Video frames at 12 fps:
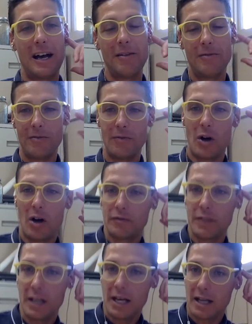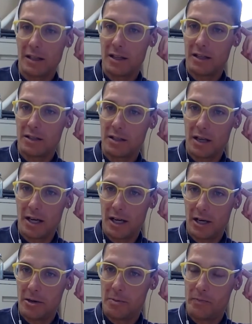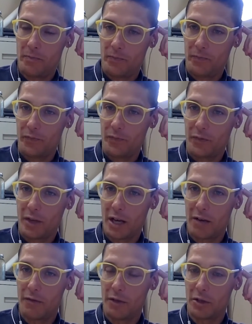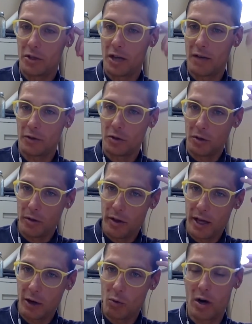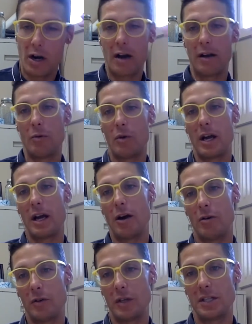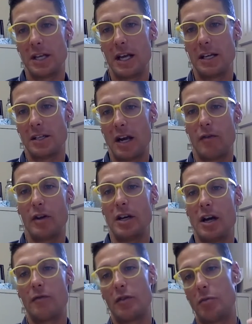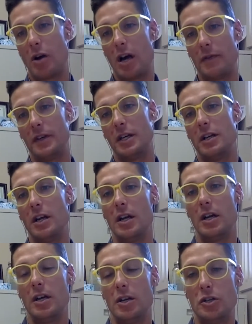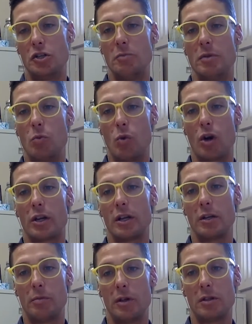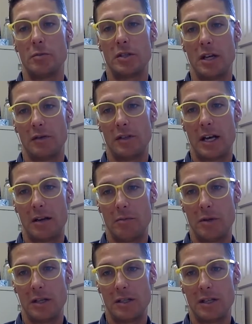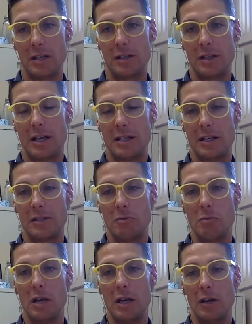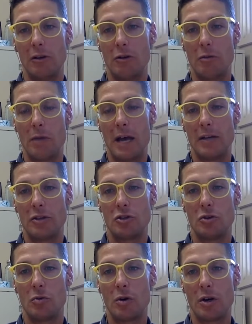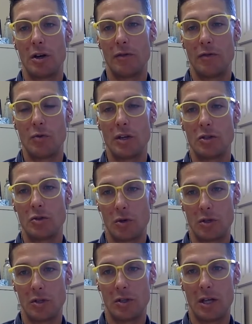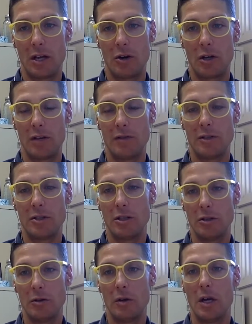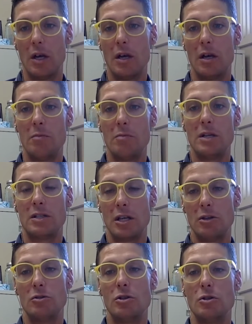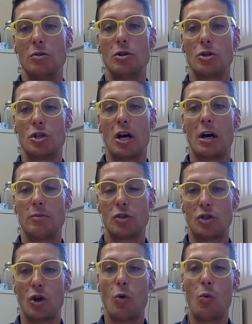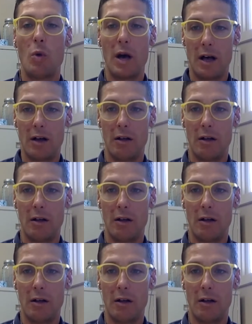yeah, I've often had this kind of philosophical thing where what I always say is every non-for-profit should be working to put themselves out of business, and that doesn't mean you're a bad steward of the resources that are given to you. It means that you do your job so